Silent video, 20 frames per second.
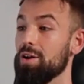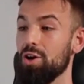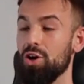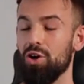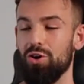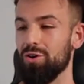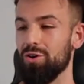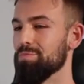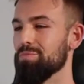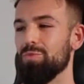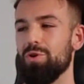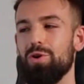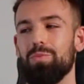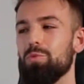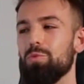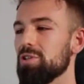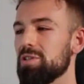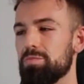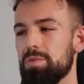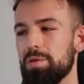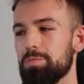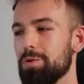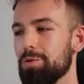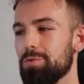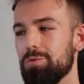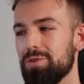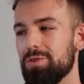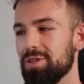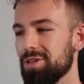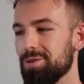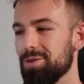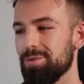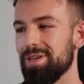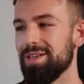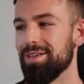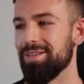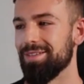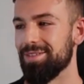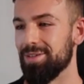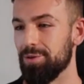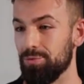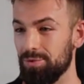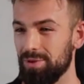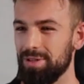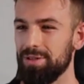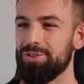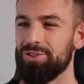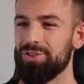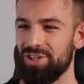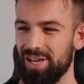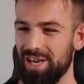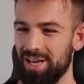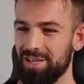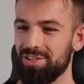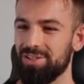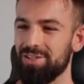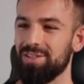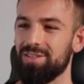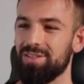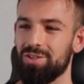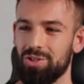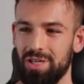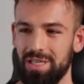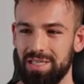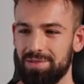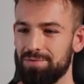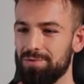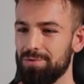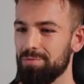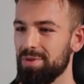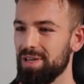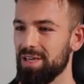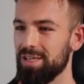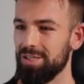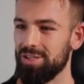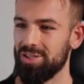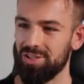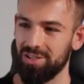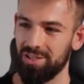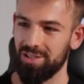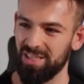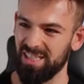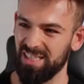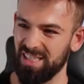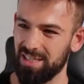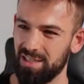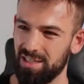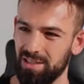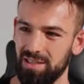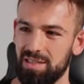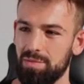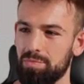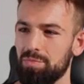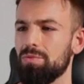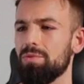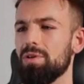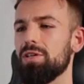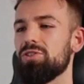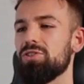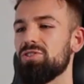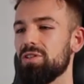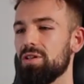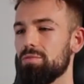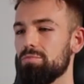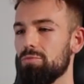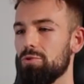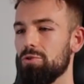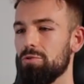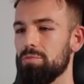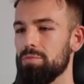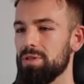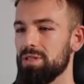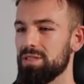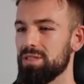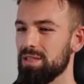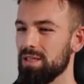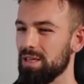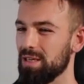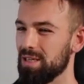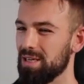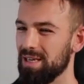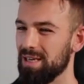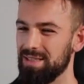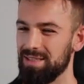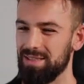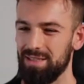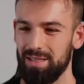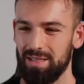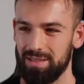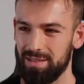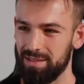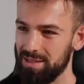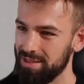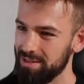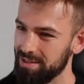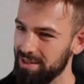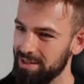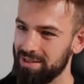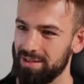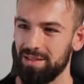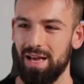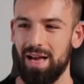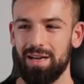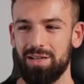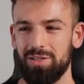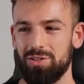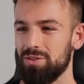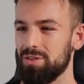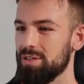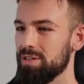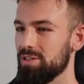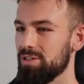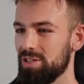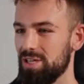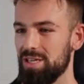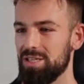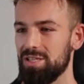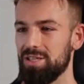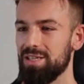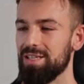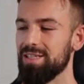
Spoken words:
most people would agree the real changes, transformation, like inspirational moments, like ideas, things that actually change, it's